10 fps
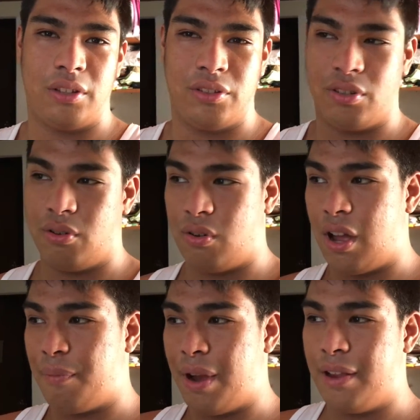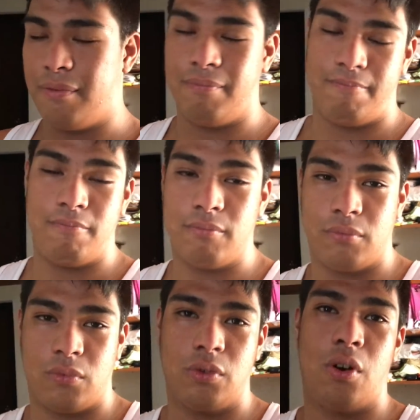so I might
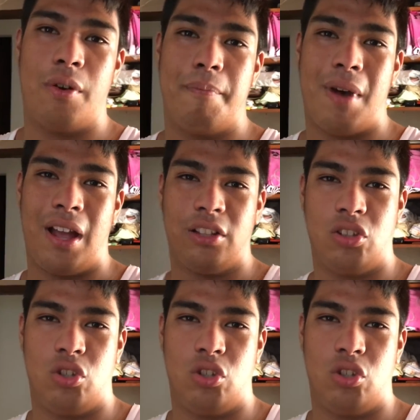going back